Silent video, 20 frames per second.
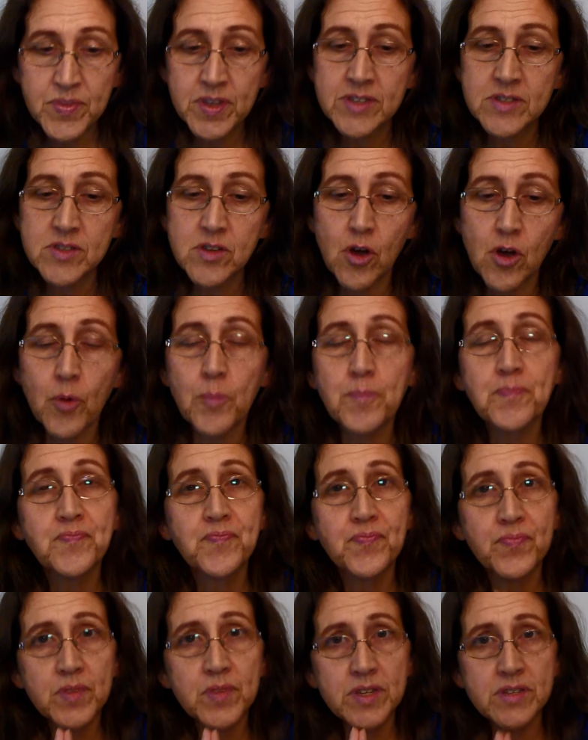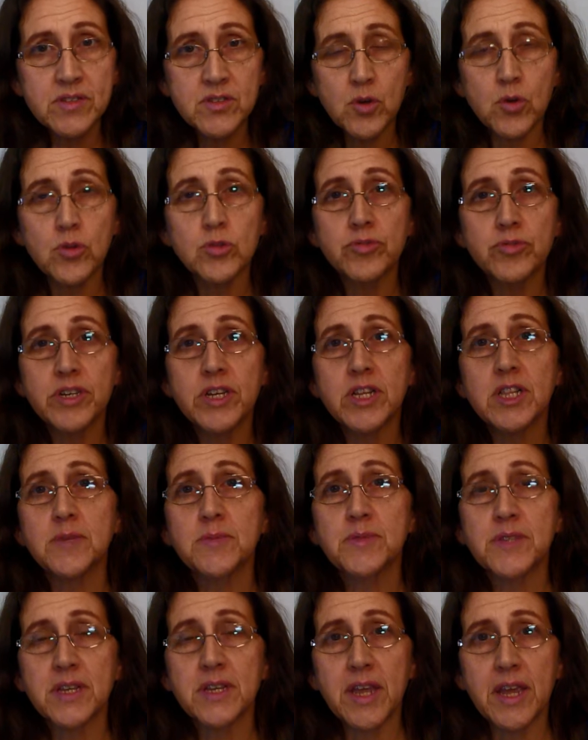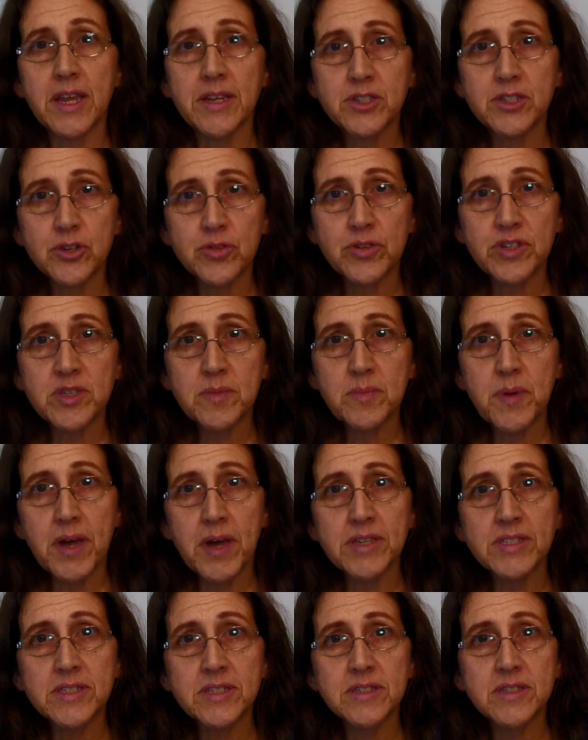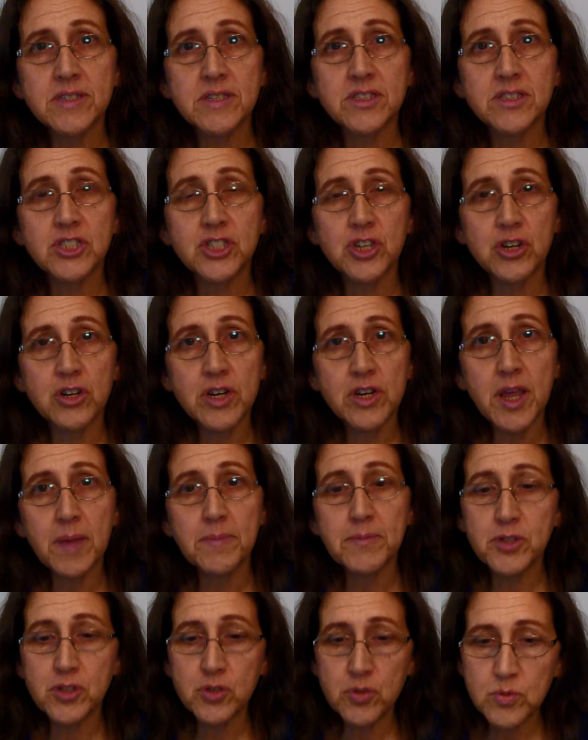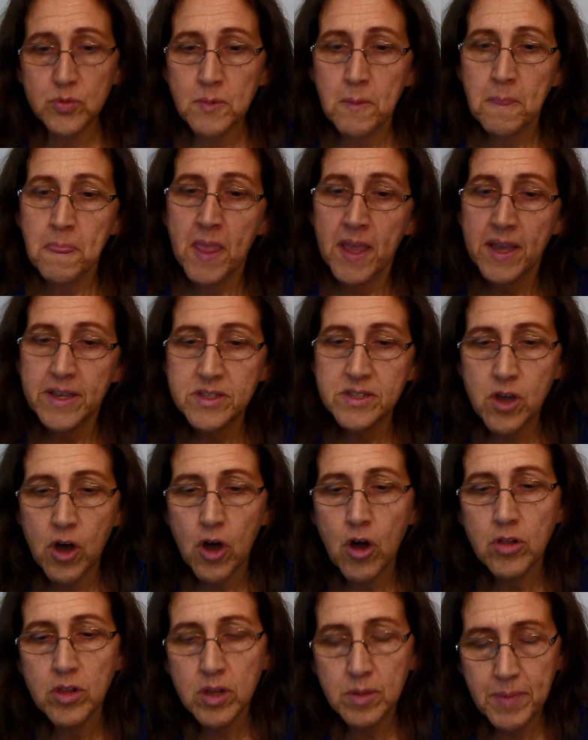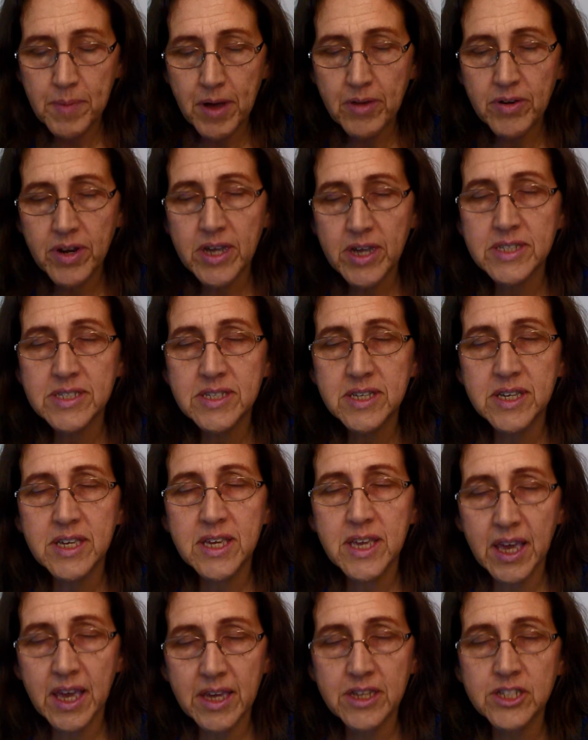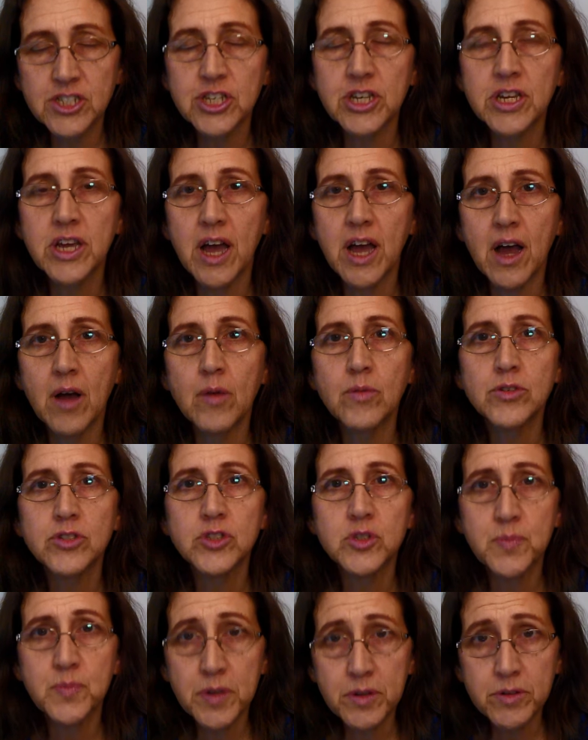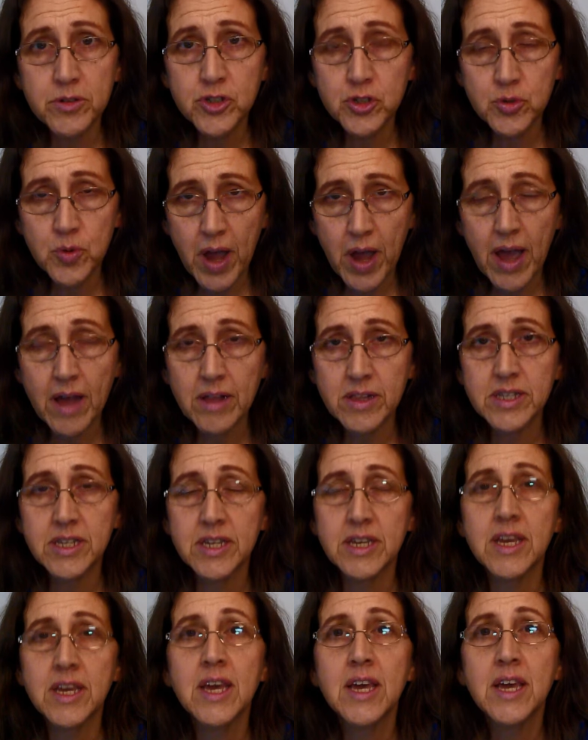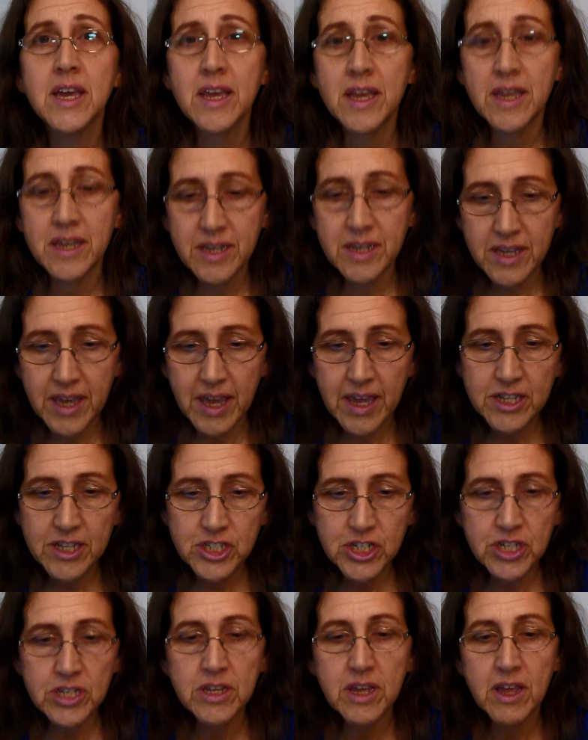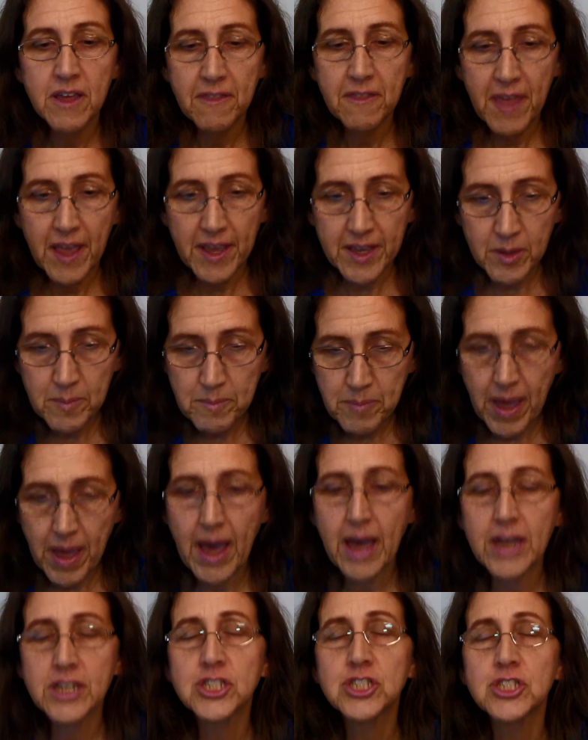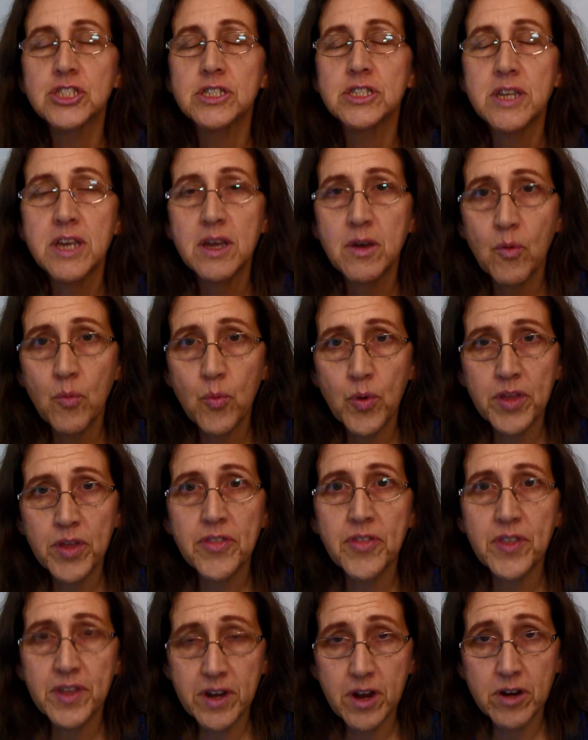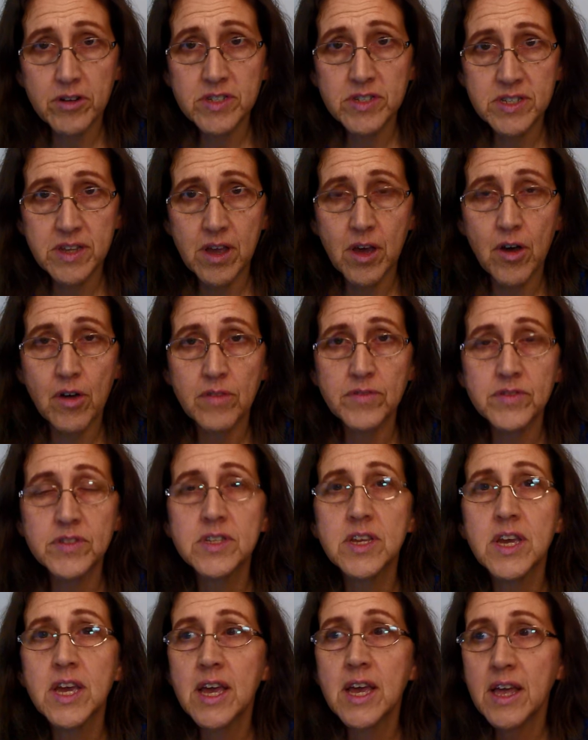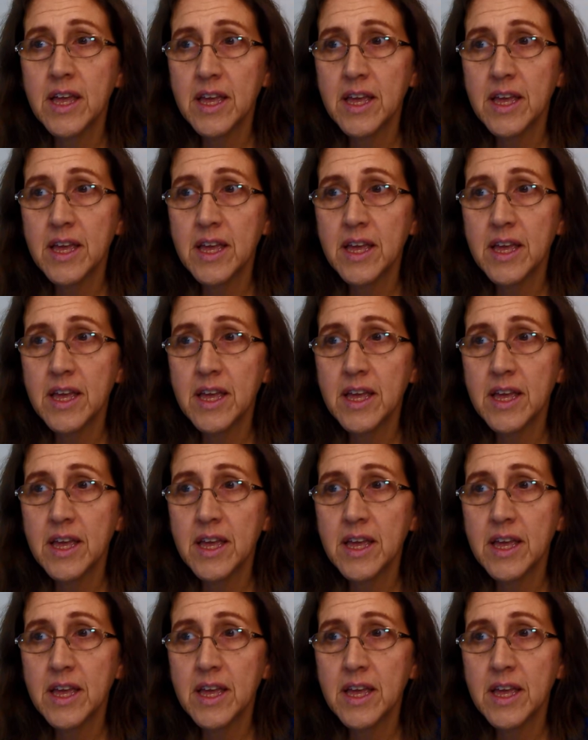So, solar eclipse at 8 degrees of Pisces conjunct Neptune is all about us engaging our spirituality, engaging that compassion within ourselves,